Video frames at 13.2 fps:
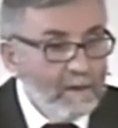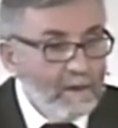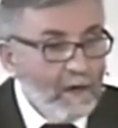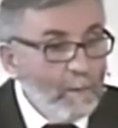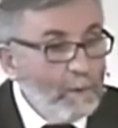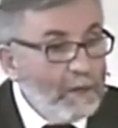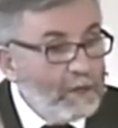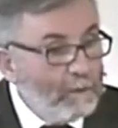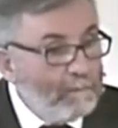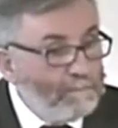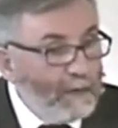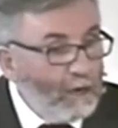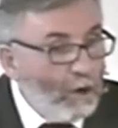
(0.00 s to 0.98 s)
And we can
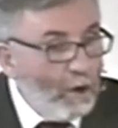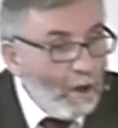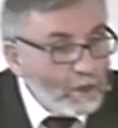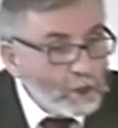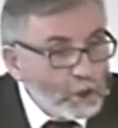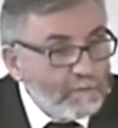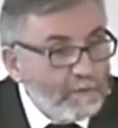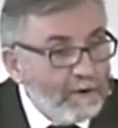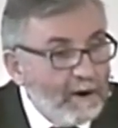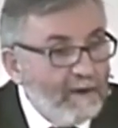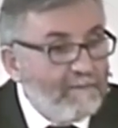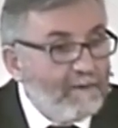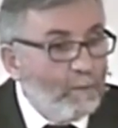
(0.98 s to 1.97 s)
be lost forever.